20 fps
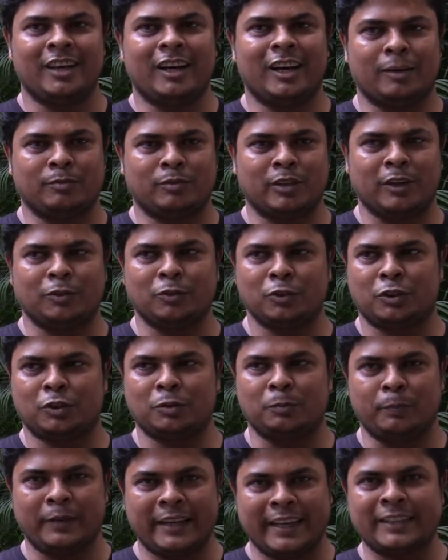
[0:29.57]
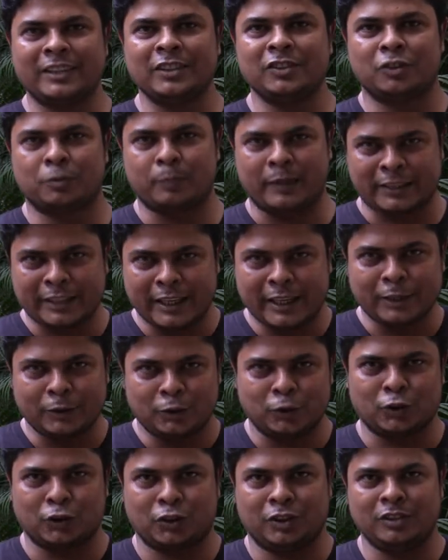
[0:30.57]
I've done with BA in special
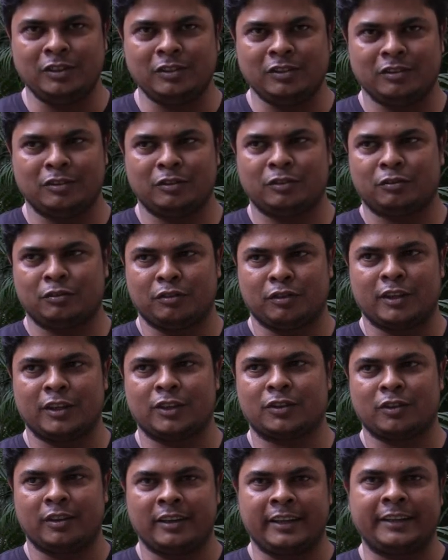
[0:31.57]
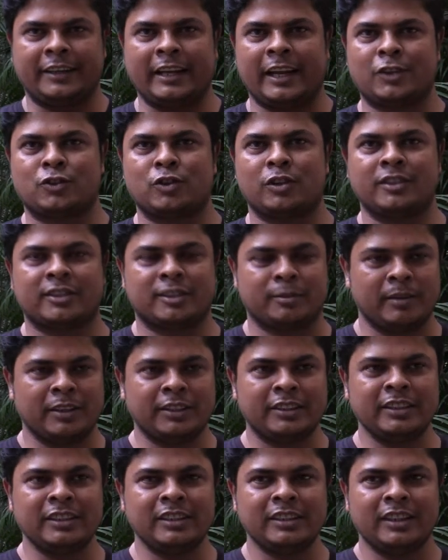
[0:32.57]
education with focus on intellectual
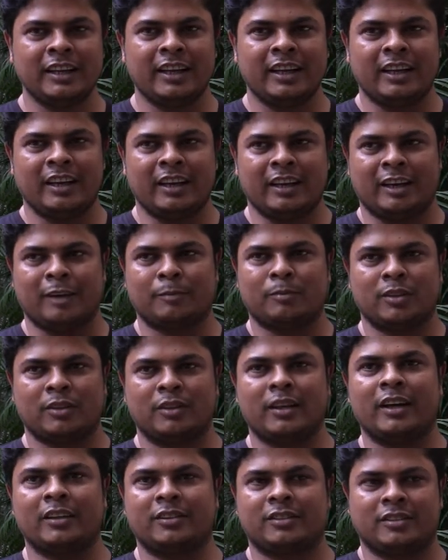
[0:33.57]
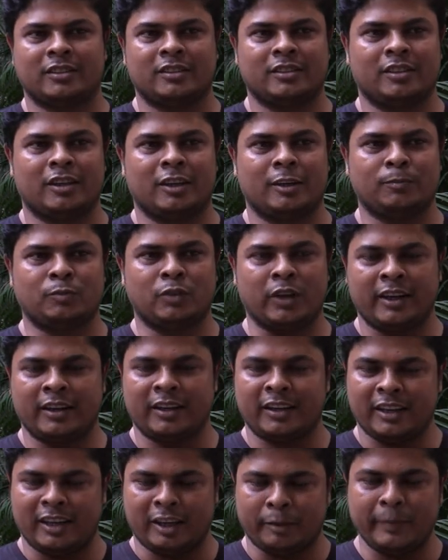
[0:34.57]
disability. And after that, I've
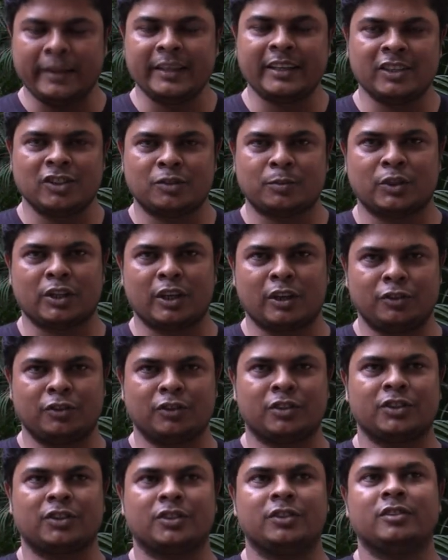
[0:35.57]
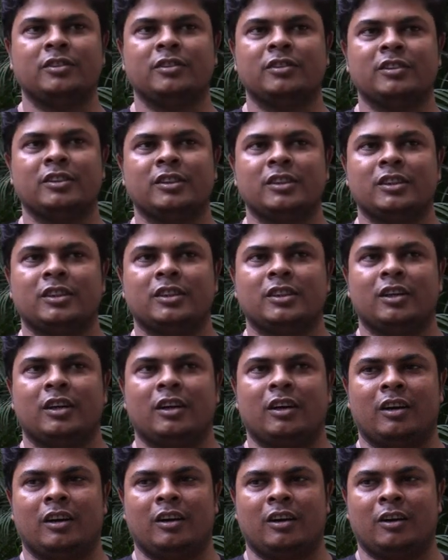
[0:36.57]
done MA in special education
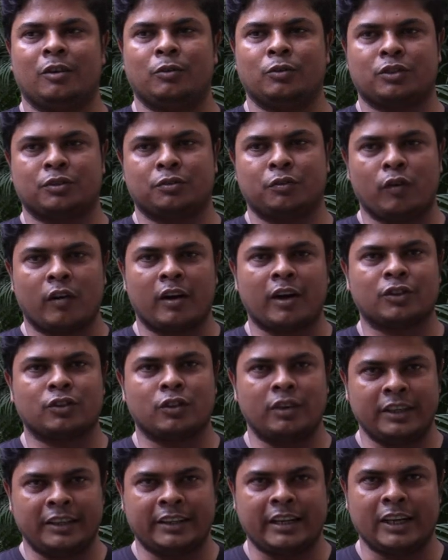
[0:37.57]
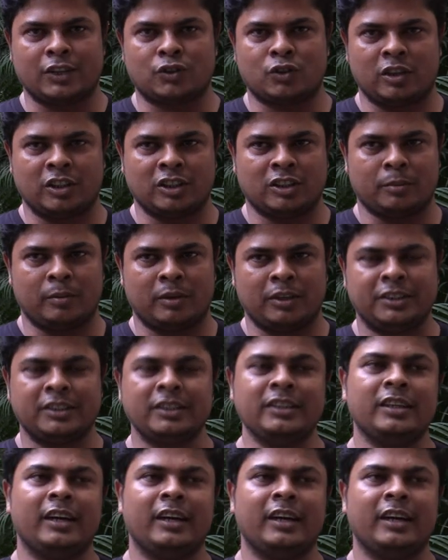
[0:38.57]
with a focus on intellectual disability.